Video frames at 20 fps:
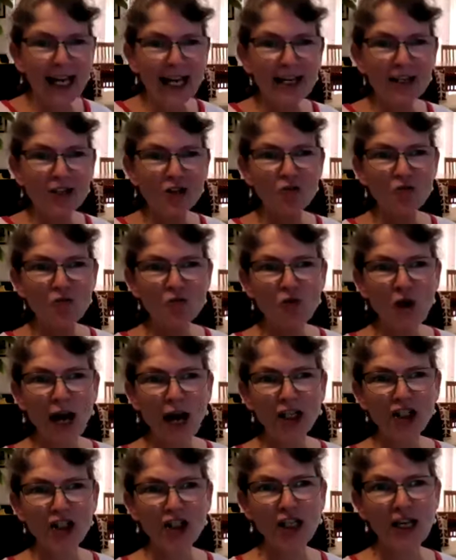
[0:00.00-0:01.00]
is
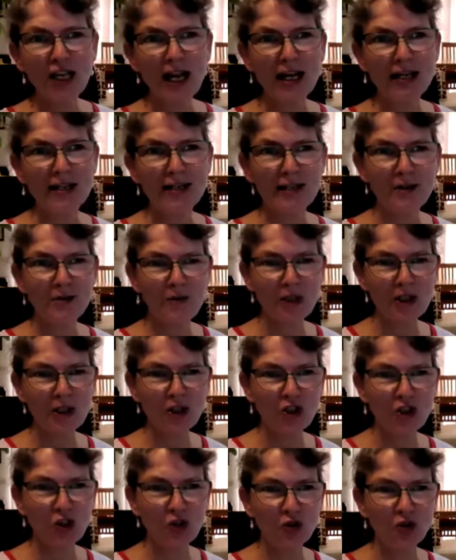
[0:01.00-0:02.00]
rationalizing with
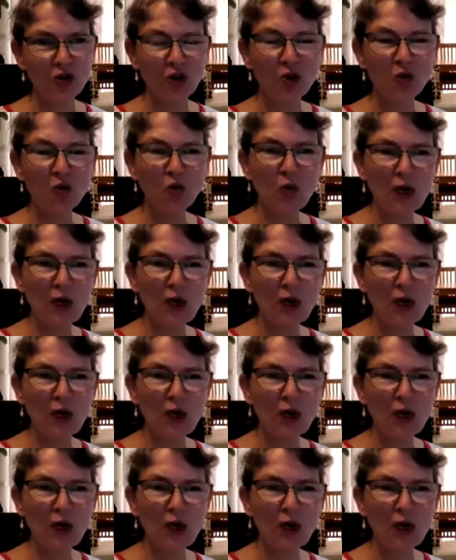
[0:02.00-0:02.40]
children